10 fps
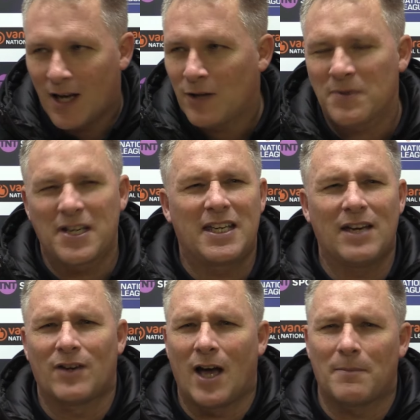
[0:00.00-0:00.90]
I don't want to say
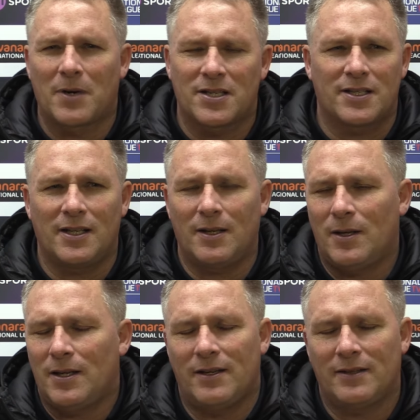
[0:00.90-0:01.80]
given up, because
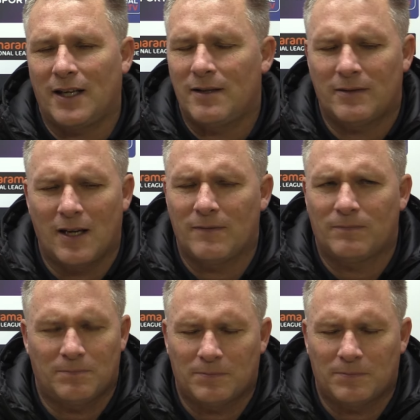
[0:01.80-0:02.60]
they